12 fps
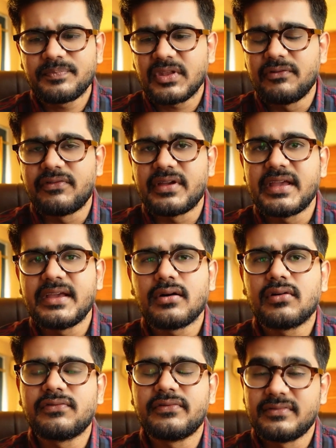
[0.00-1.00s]
way
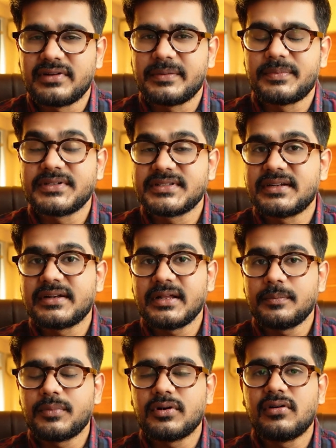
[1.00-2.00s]
of
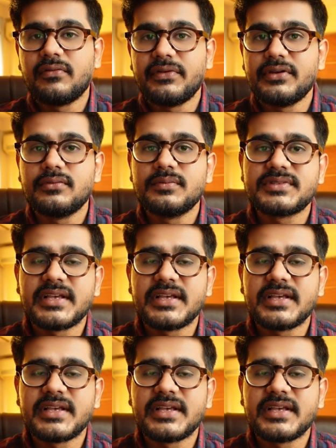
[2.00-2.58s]
representing perfumes,